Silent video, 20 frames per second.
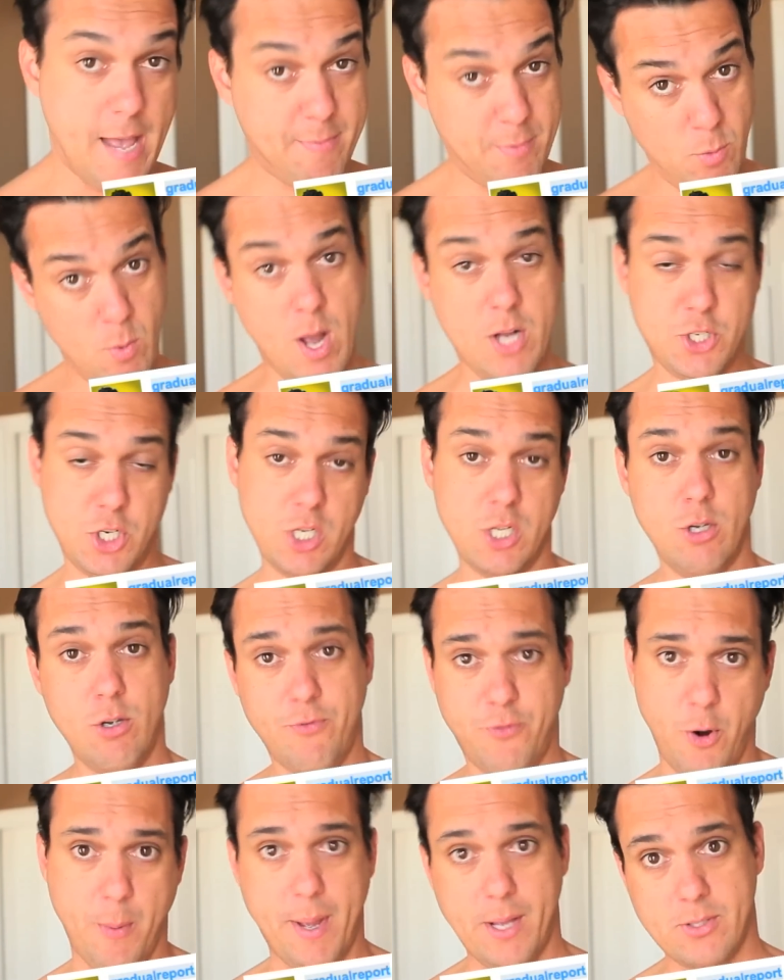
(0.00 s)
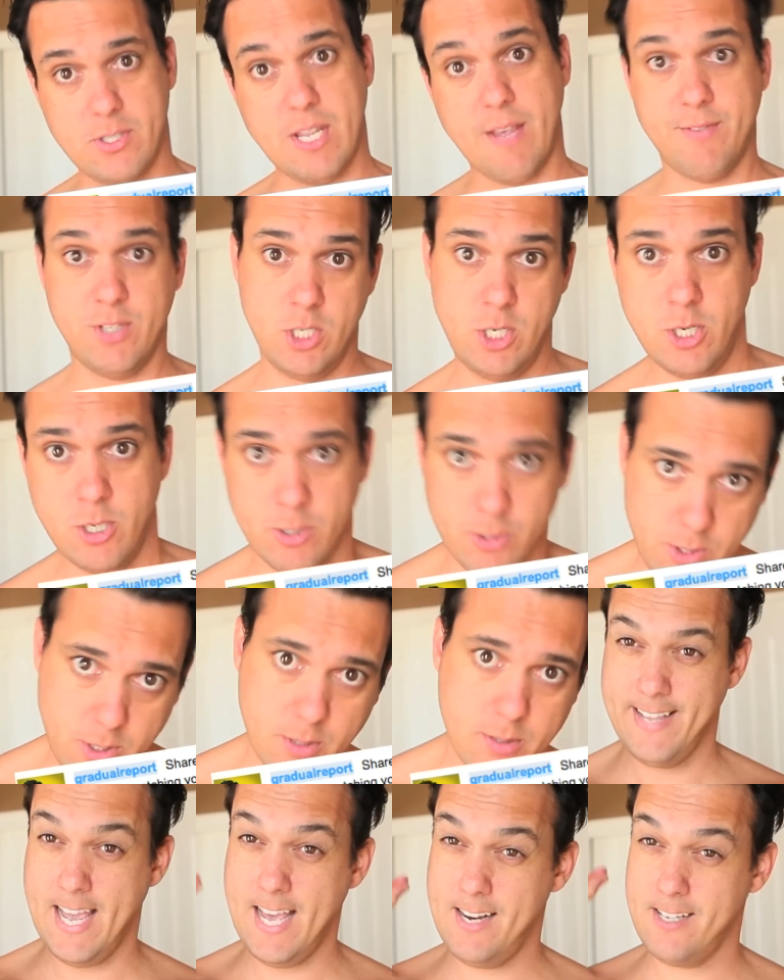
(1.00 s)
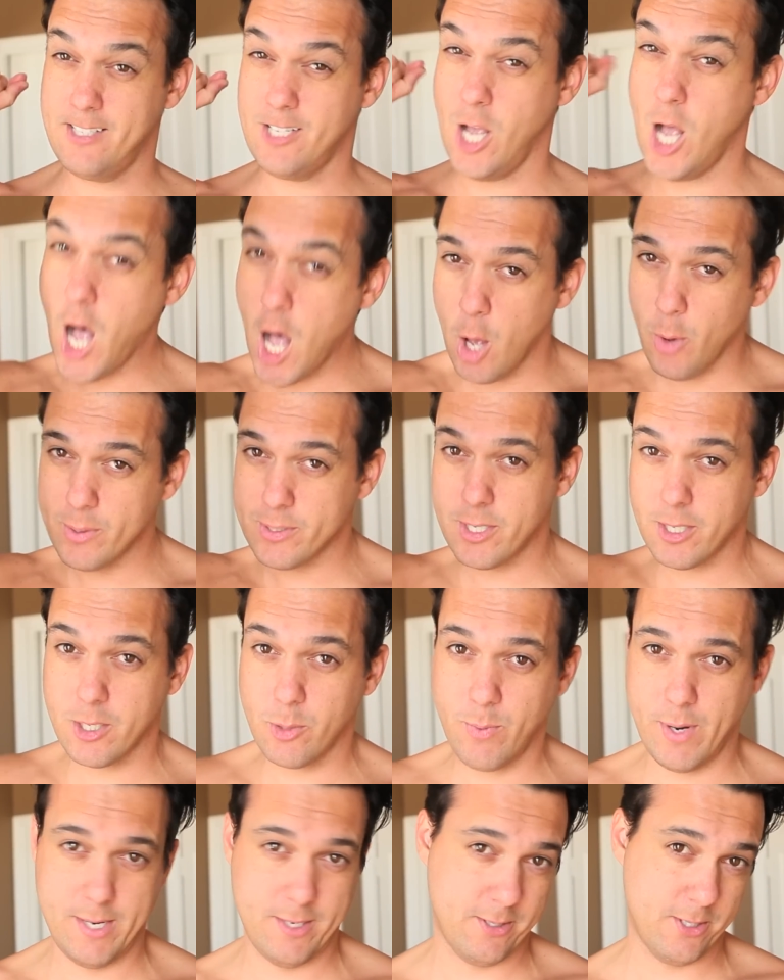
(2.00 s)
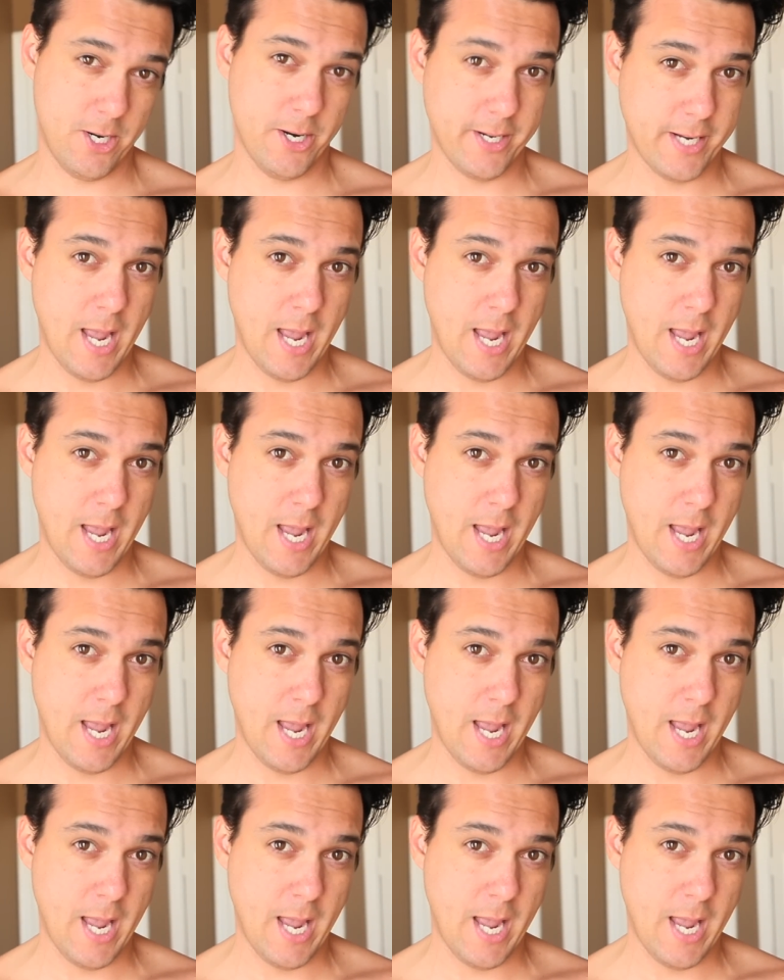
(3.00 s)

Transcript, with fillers: I've been watching you for about 7 years. That is always a good way to start a